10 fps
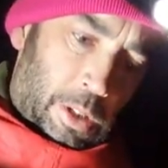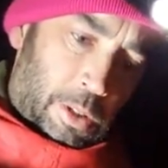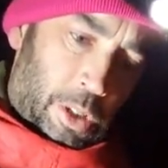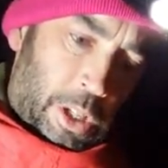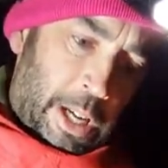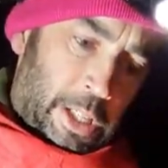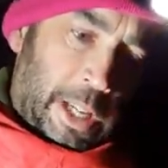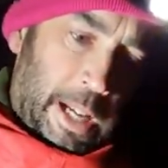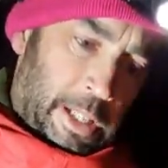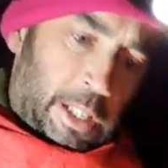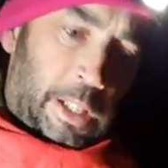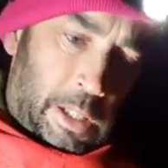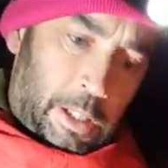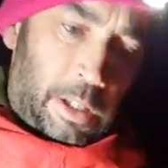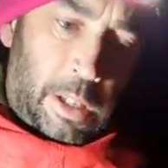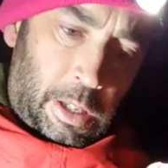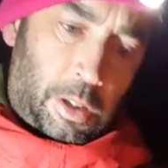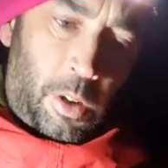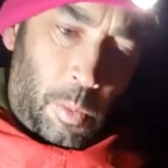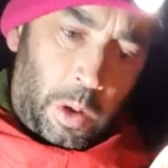So I'll just change tactics
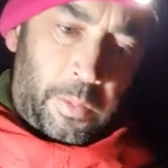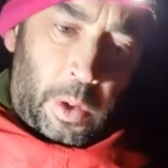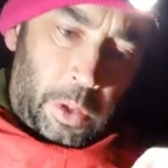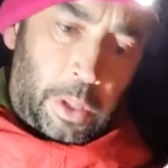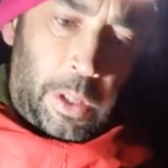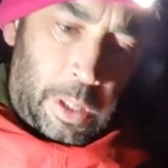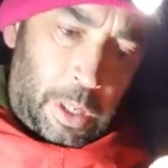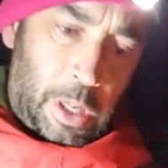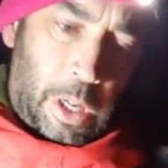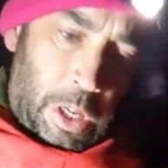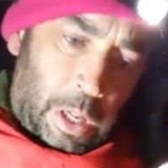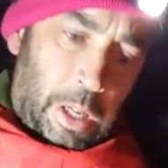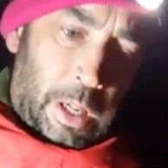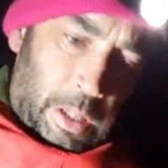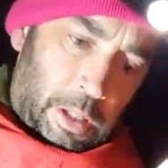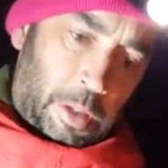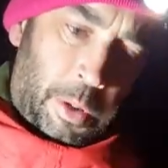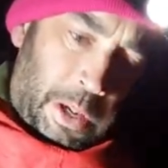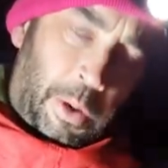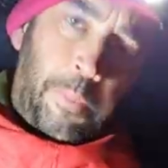on one rod. I
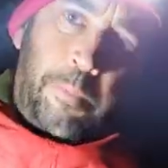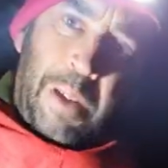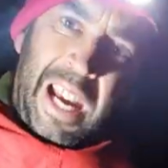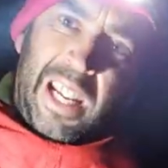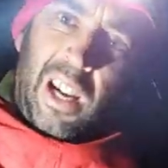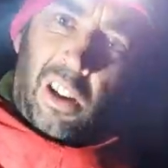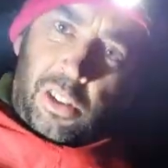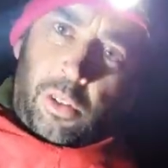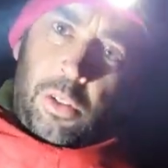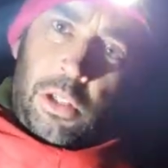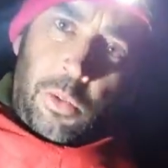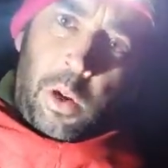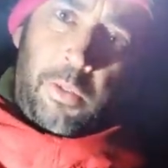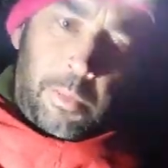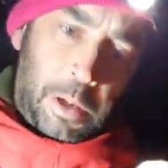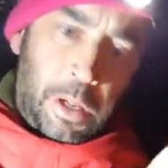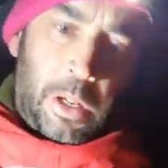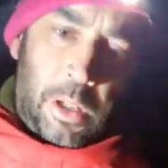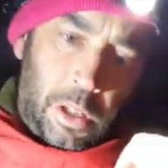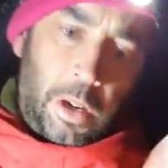might go with a big cart sausage on one of them.
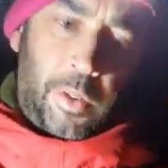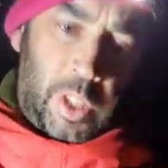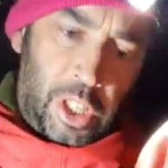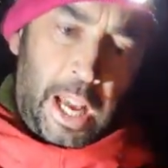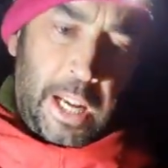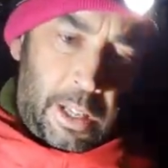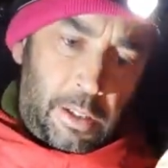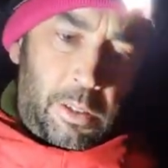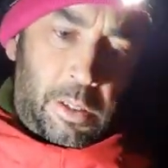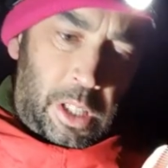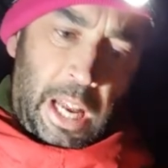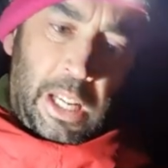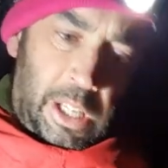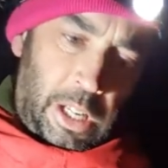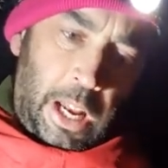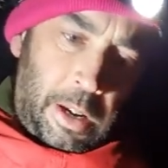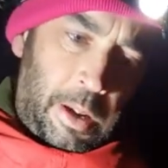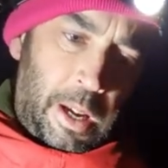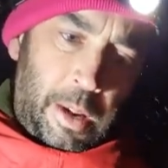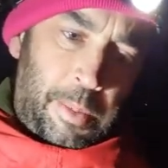Just go up scent.
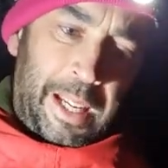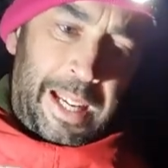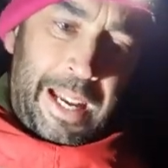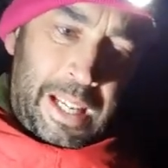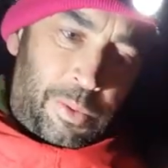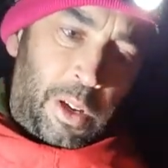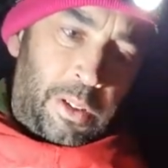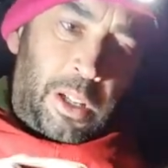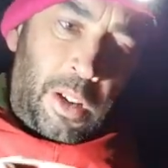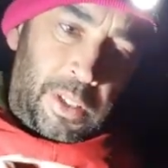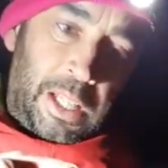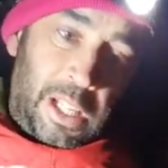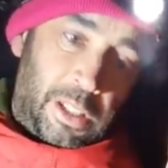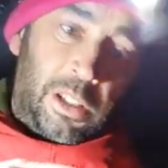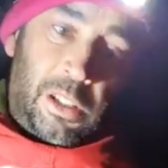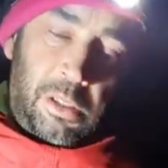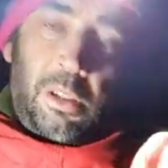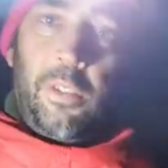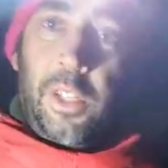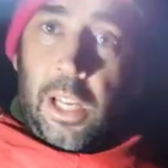Then again, this one I'm going to go for distance
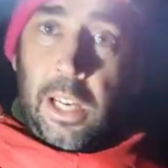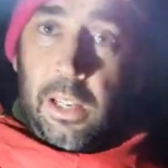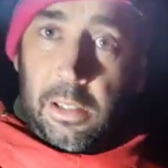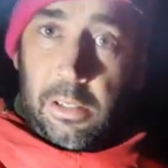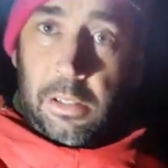over scent.